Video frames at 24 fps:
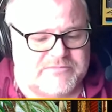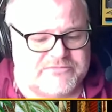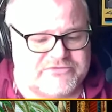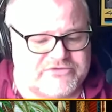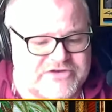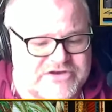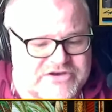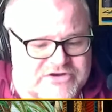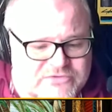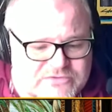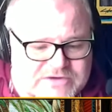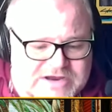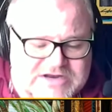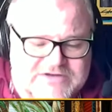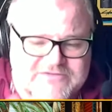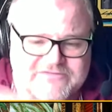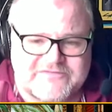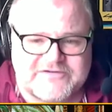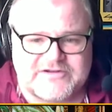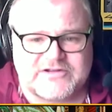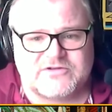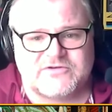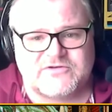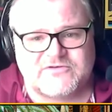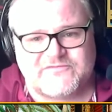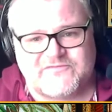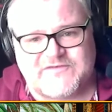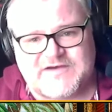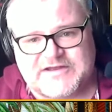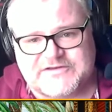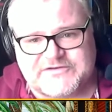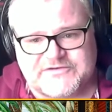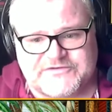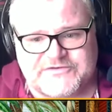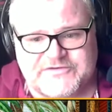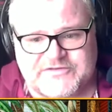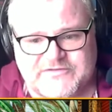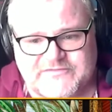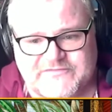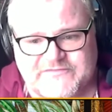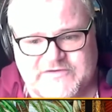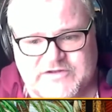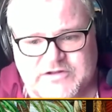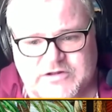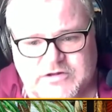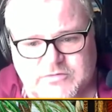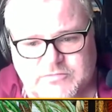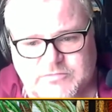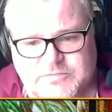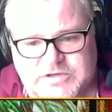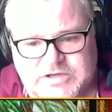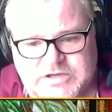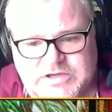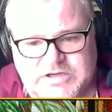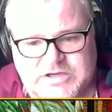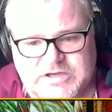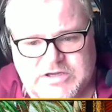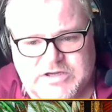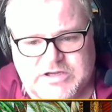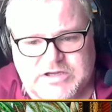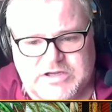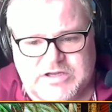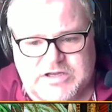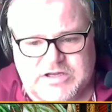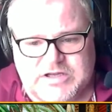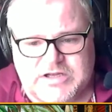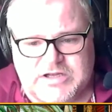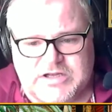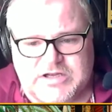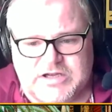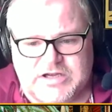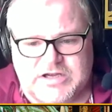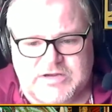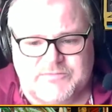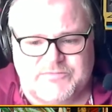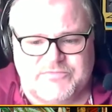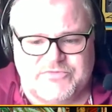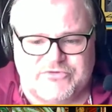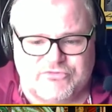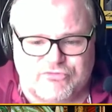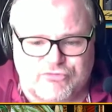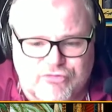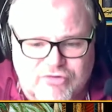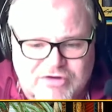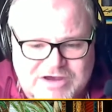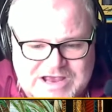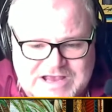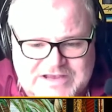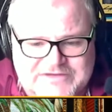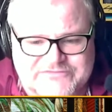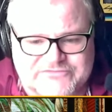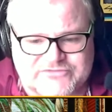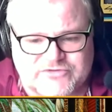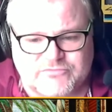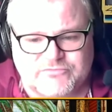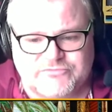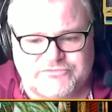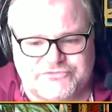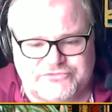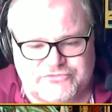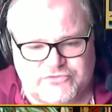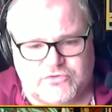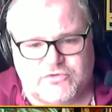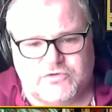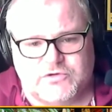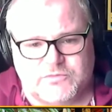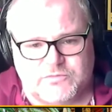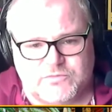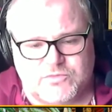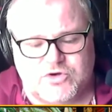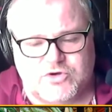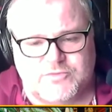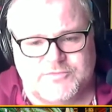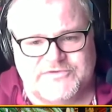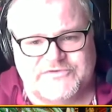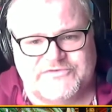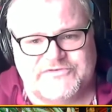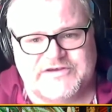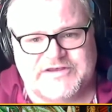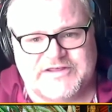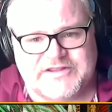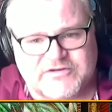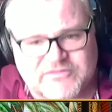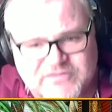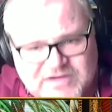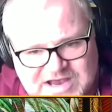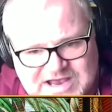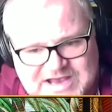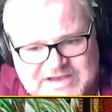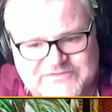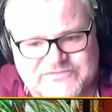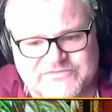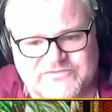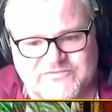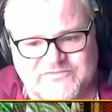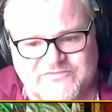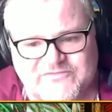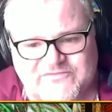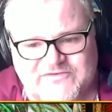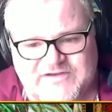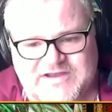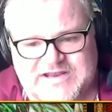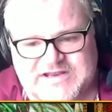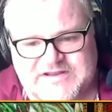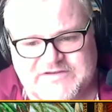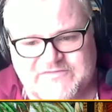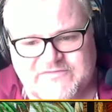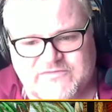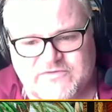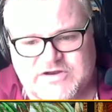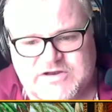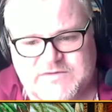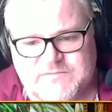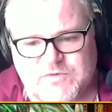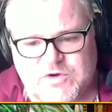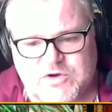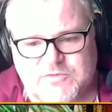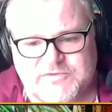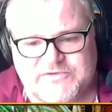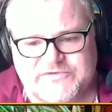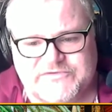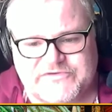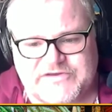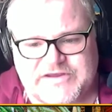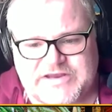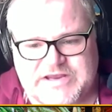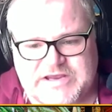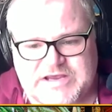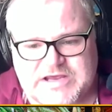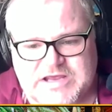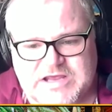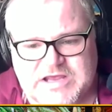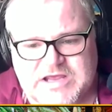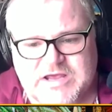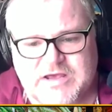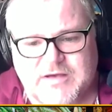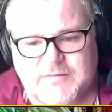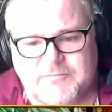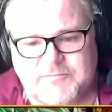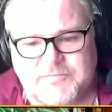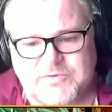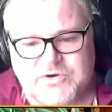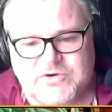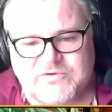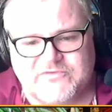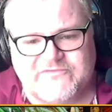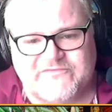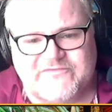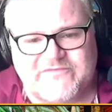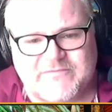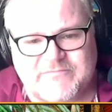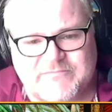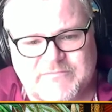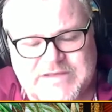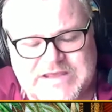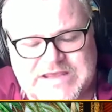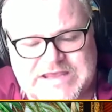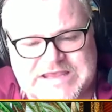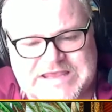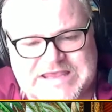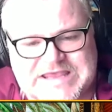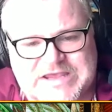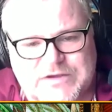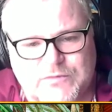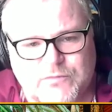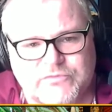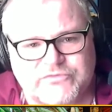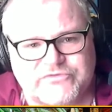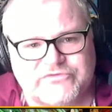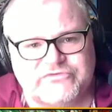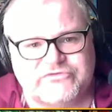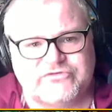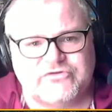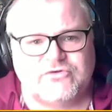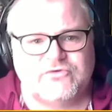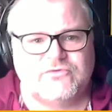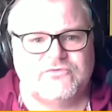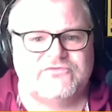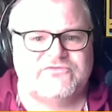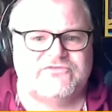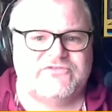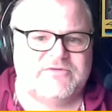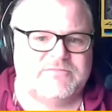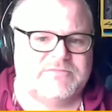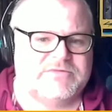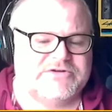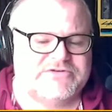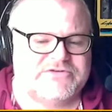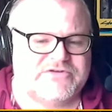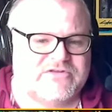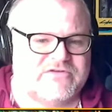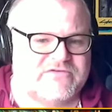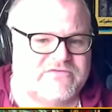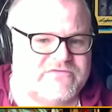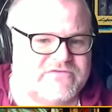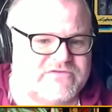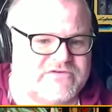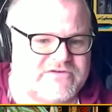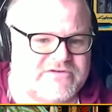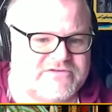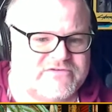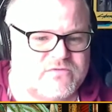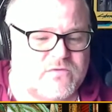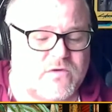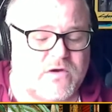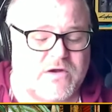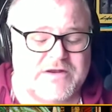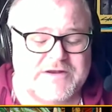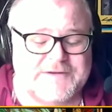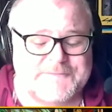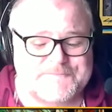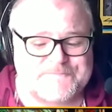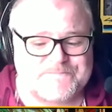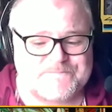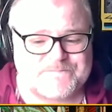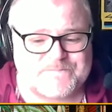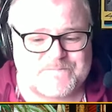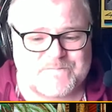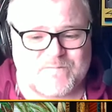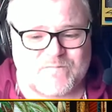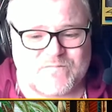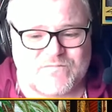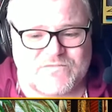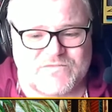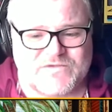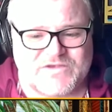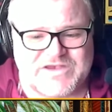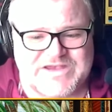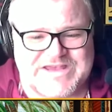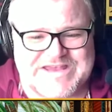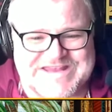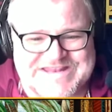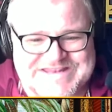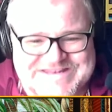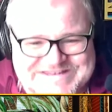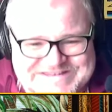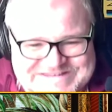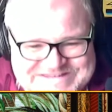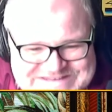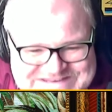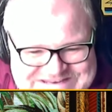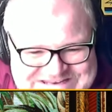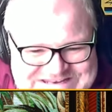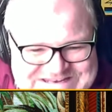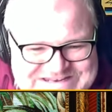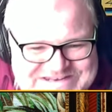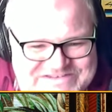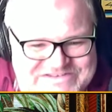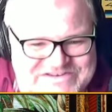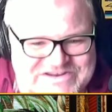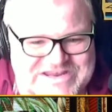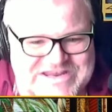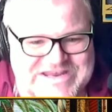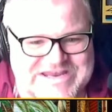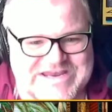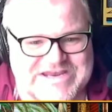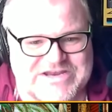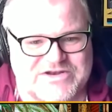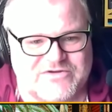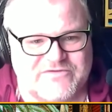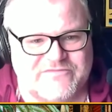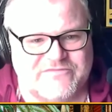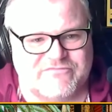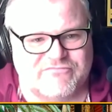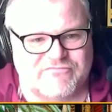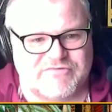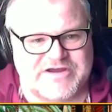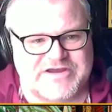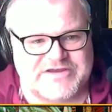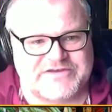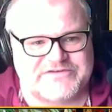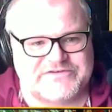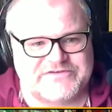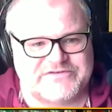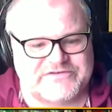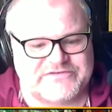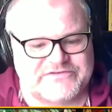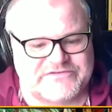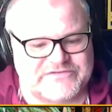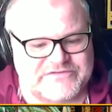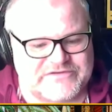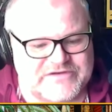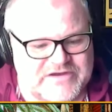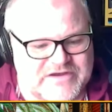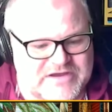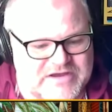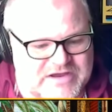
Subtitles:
So you do get a feel good factor to the film. There are some chuckle moments here, there are some fairly funny moments here, but for me it was too similar to the first one. It didn't take enough risks.